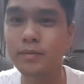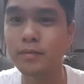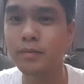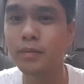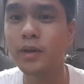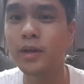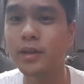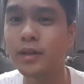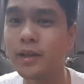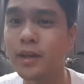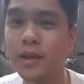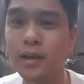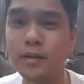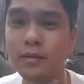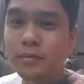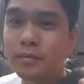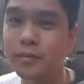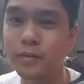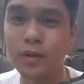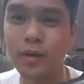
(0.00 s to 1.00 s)
But
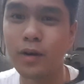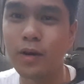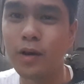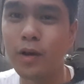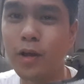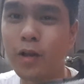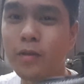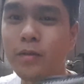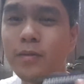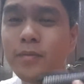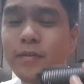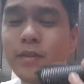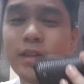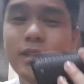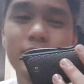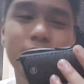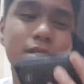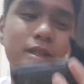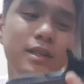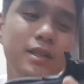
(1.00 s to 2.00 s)
then all of
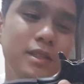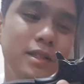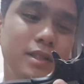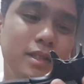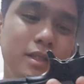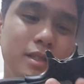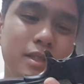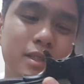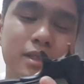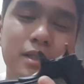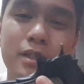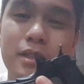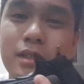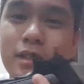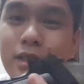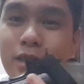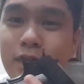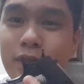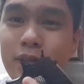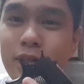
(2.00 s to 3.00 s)
this is
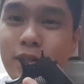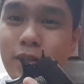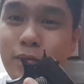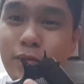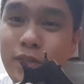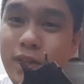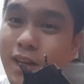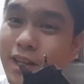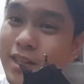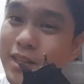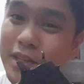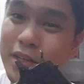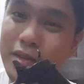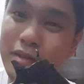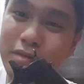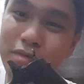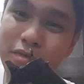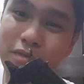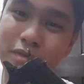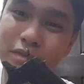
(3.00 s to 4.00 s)

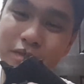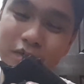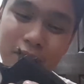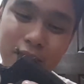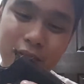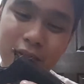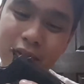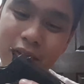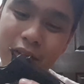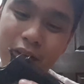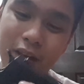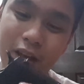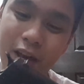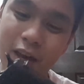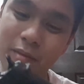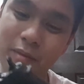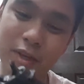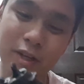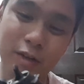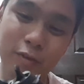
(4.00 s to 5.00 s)
subjective.
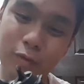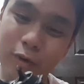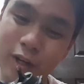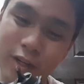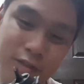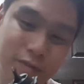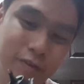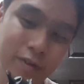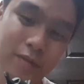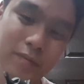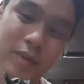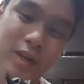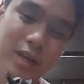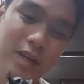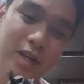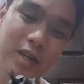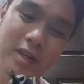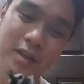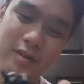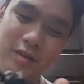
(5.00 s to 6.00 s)
I mean, it works for
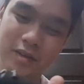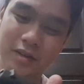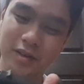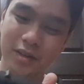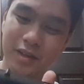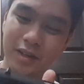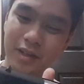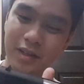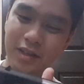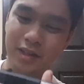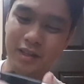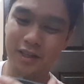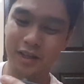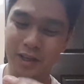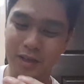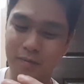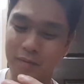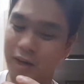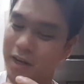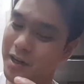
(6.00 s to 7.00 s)
me.
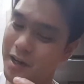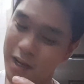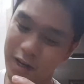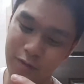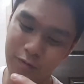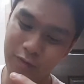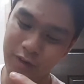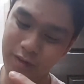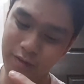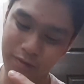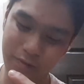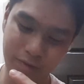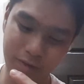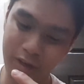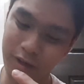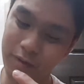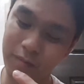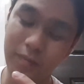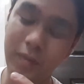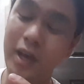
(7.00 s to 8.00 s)
It might not work.
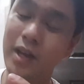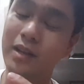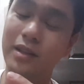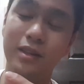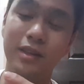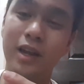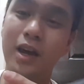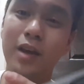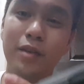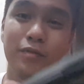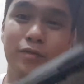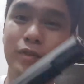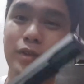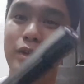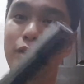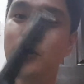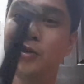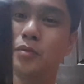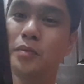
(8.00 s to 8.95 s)
It might not for you.